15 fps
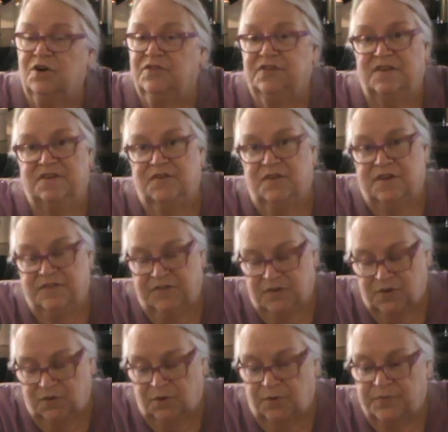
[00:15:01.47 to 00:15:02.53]
earth is very
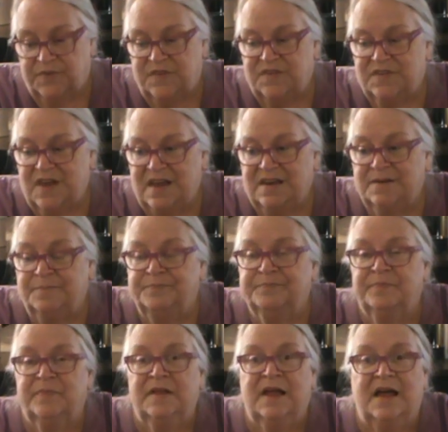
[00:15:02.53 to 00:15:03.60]
fertile. The sun,
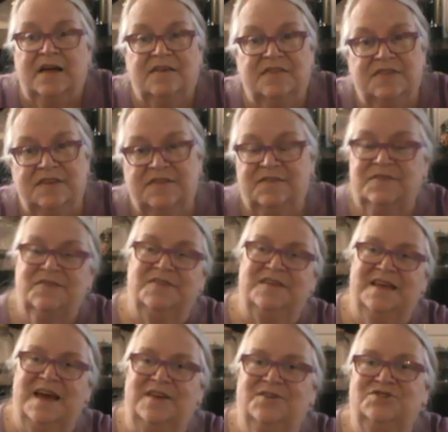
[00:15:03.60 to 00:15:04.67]

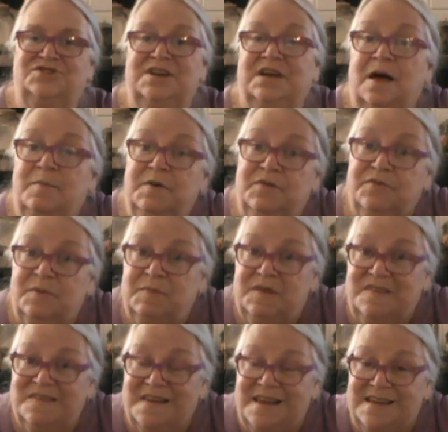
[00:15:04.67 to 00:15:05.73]
the energy coming from the
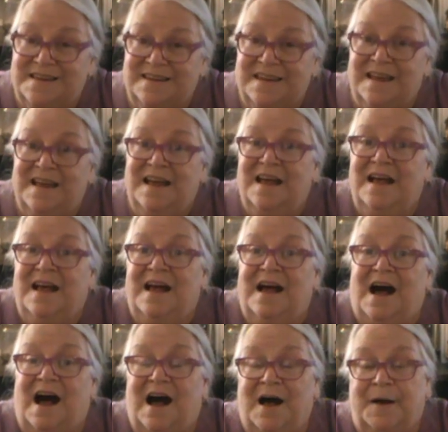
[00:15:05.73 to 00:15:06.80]
sun
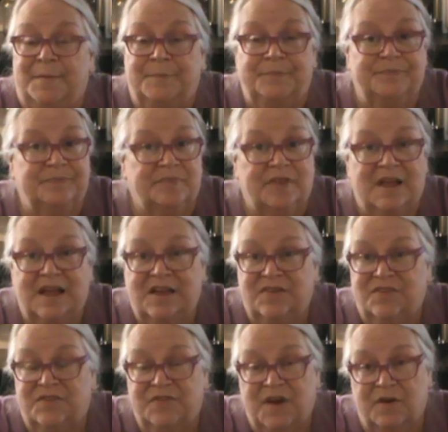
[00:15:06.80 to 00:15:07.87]

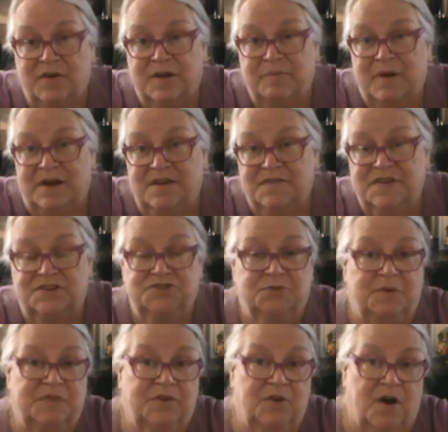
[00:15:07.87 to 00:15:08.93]
is very beneficial
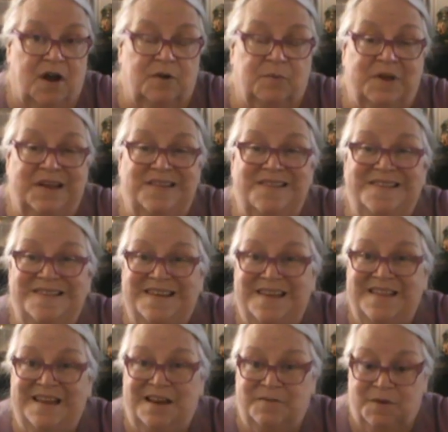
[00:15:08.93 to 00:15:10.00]
in the garden. We can see
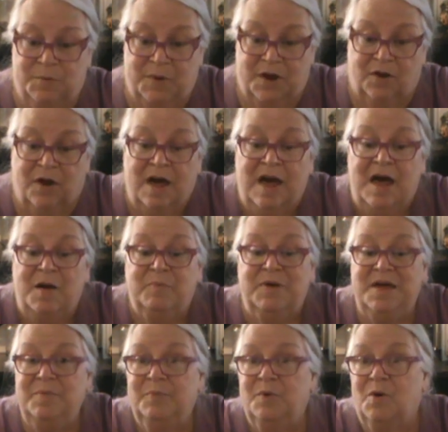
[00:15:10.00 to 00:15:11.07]
that everywhere.
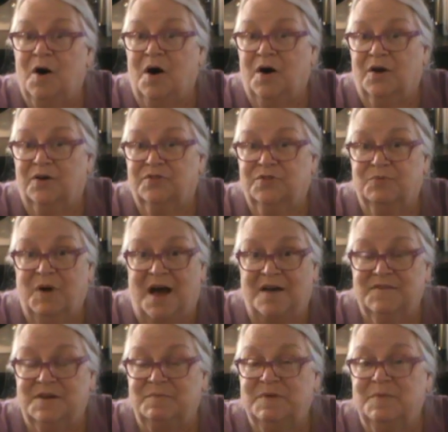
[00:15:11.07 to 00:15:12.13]
People are
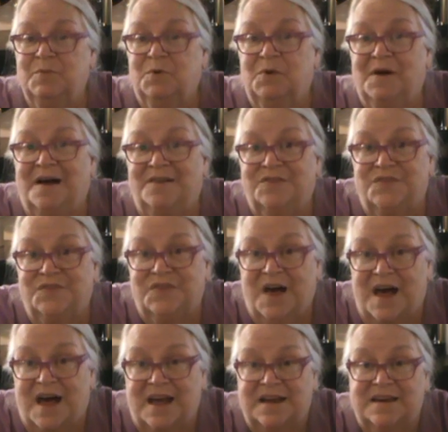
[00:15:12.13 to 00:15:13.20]
thriving. People are
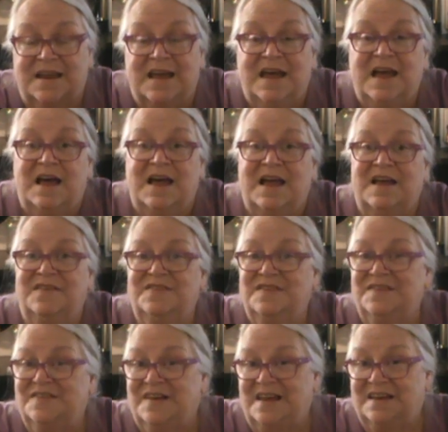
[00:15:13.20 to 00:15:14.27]
outside in the
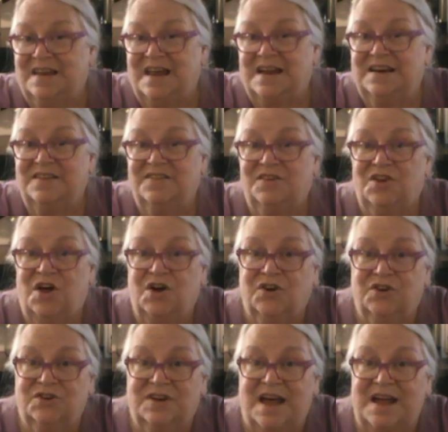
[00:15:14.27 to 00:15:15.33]
sunlight, in the
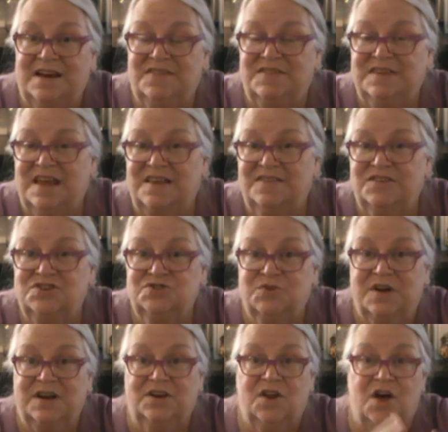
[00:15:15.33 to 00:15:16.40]
longer light of the days,
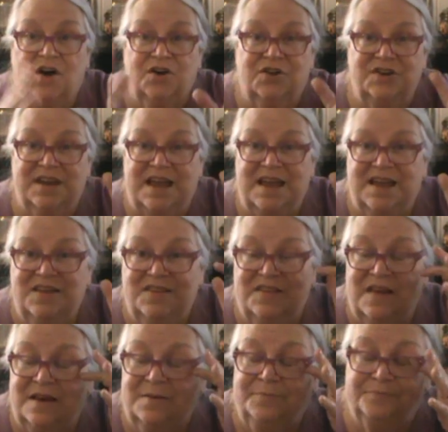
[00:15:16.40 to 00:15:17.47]
enjoying longer days
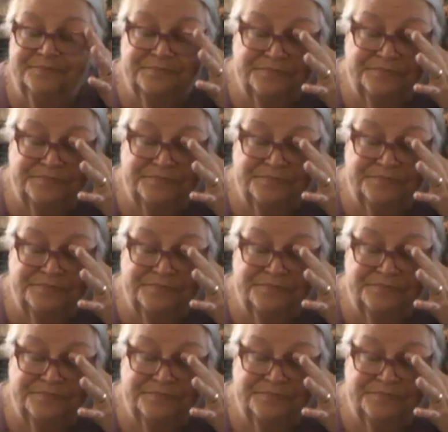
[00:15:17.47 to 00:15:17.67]
and